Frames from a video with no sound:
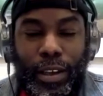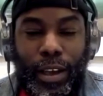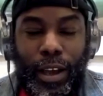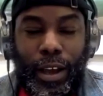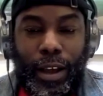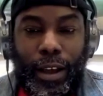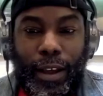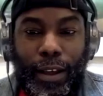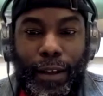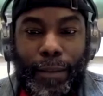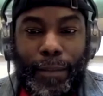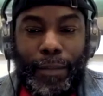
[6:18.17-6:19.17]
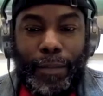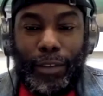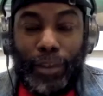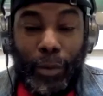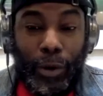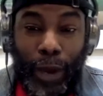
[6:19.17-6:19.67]
uh,
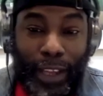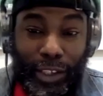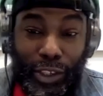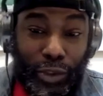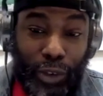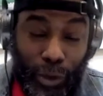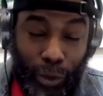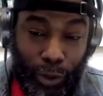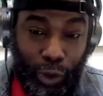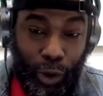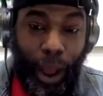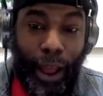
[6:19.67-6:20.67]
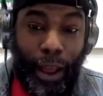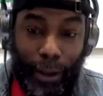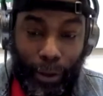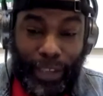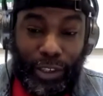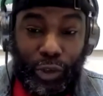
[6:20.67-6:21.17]
someone who has who drive,
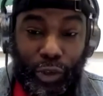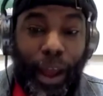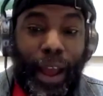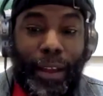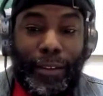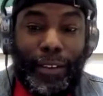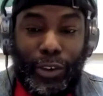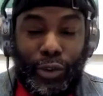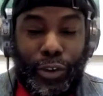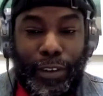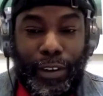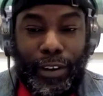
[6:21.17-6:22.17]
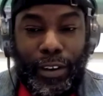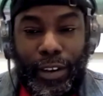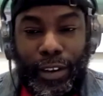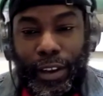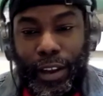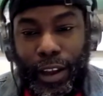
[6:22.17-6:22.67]
who has drive and driven,
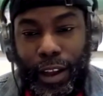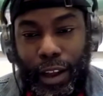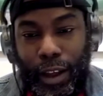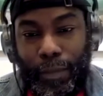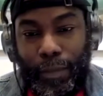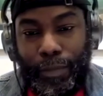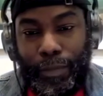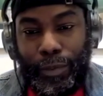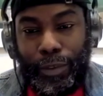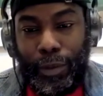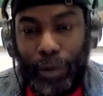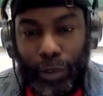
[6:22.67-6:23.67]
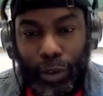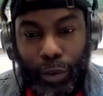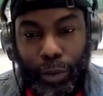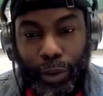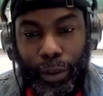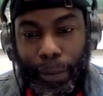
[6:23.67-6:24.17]
um, someone's
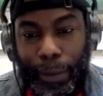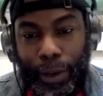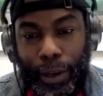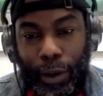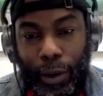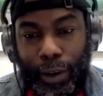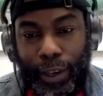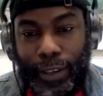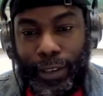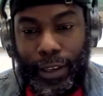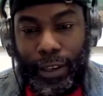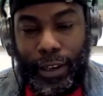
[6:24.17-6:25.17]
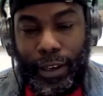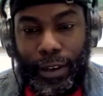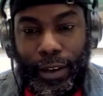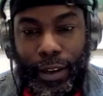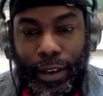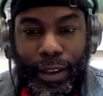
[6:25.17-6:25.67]
community oriented, and
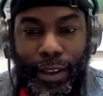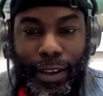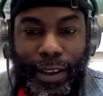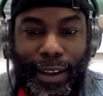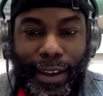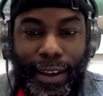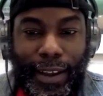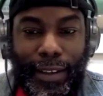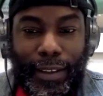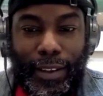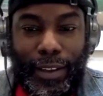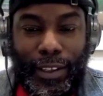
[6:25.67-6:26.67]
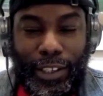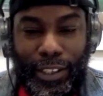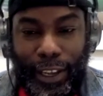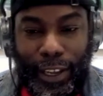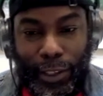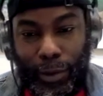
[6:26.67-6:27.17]
uh, just
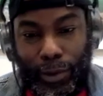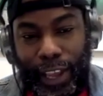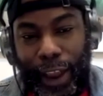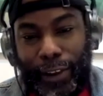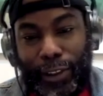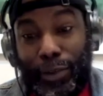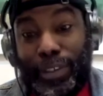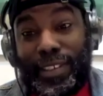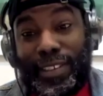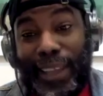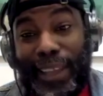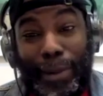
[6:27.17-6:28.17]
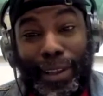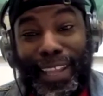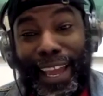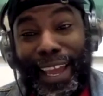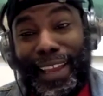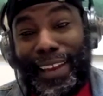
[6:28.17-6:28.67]
like those characteristics that my
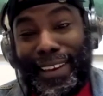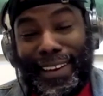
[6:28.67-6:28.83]
dad